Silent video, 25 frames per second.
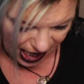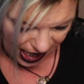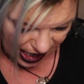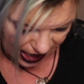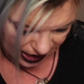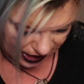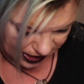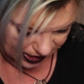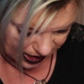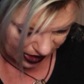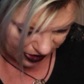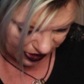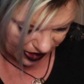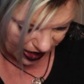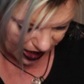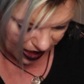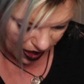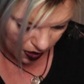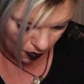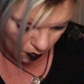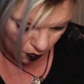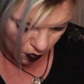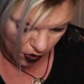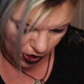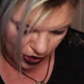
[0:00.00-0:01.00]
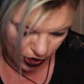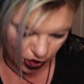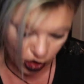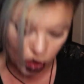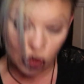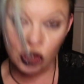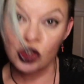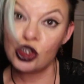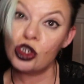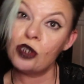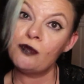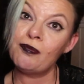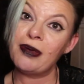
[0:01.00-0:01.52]
And they
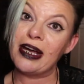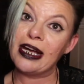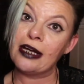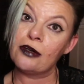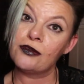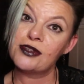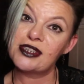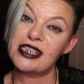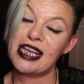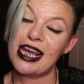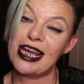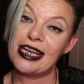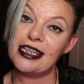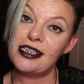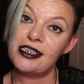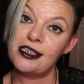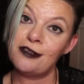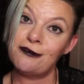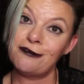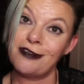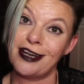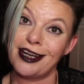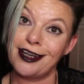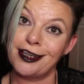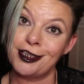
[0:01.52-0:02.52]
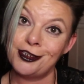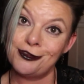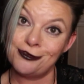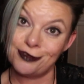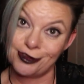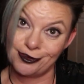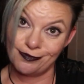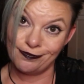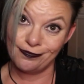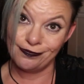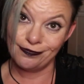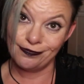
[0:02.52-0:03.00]
were £2.85.